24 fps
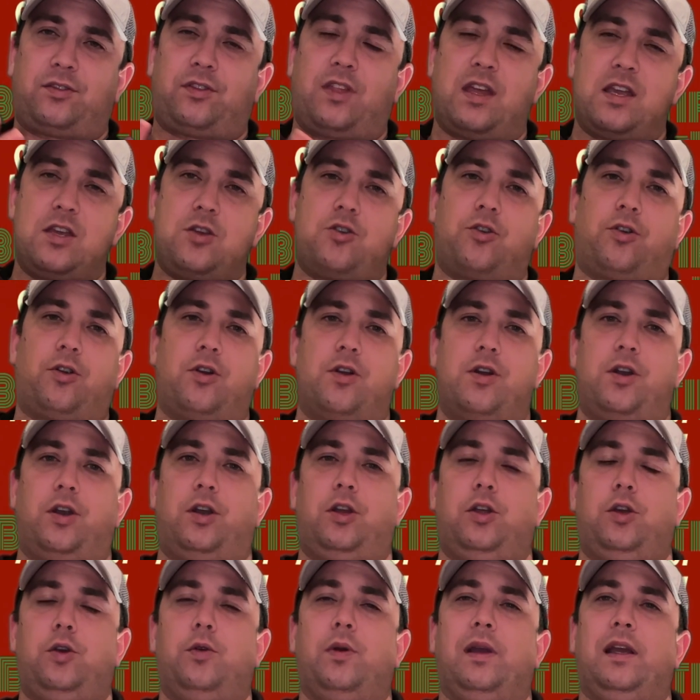thing you're going to
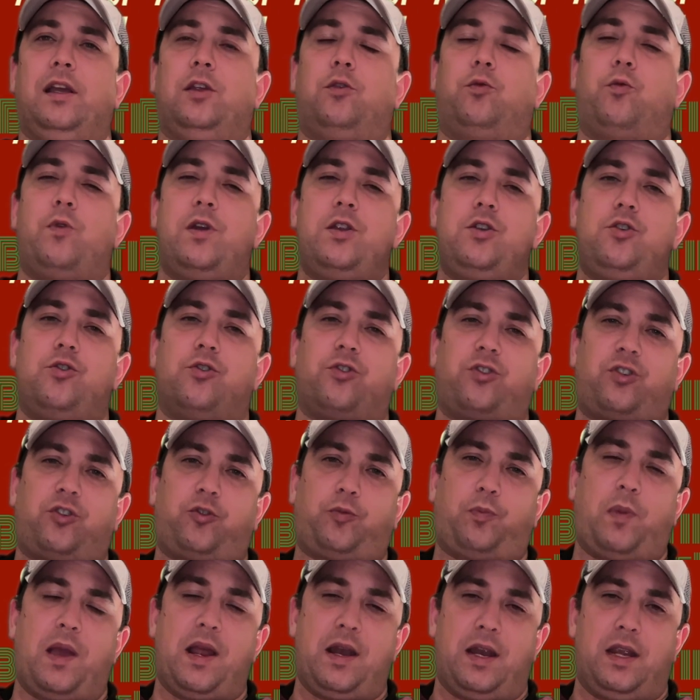do is when you're
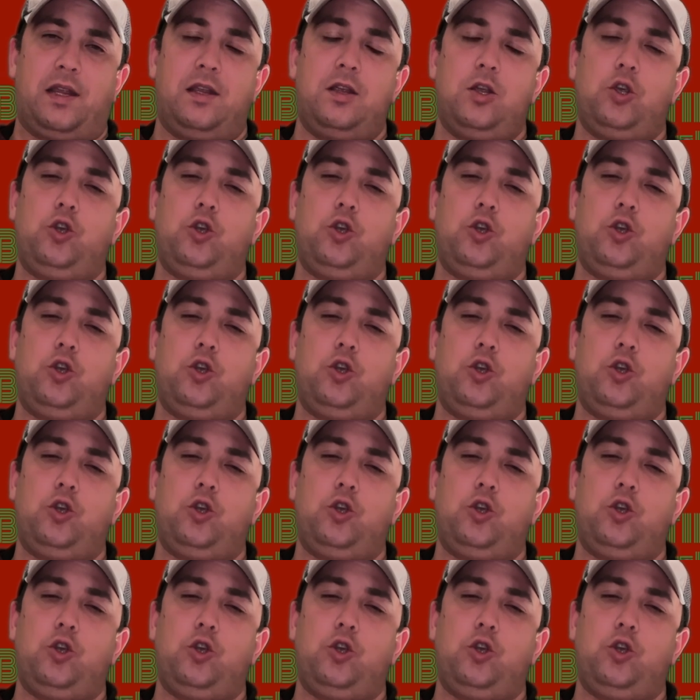spinning,